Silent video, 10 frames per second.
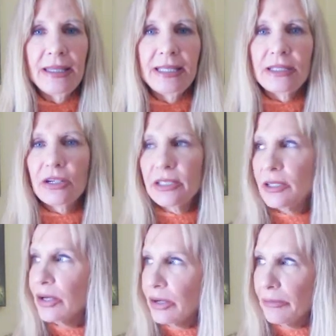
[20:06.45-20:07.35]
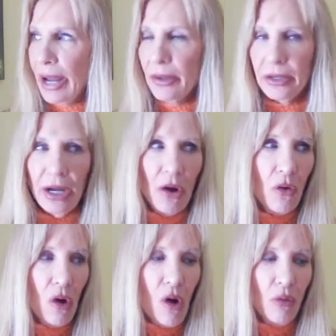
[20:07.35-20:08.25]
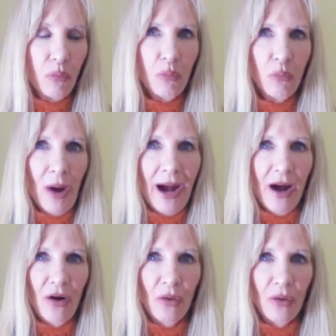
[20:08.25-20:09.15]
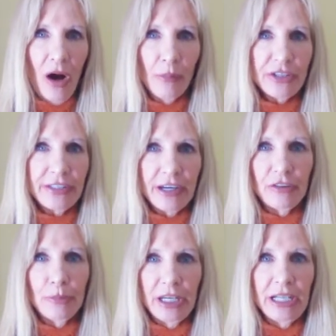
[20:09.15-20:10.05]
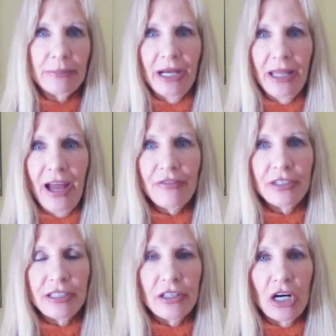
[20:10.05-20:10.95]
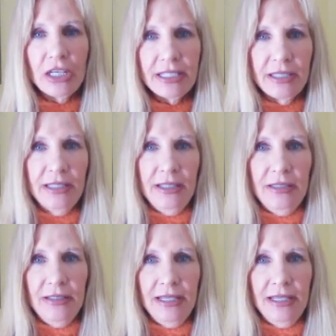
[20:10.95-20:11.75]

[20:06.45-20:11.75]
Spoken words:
they start to look around and go, oh, wow, almost everybody in my life is a narcissist.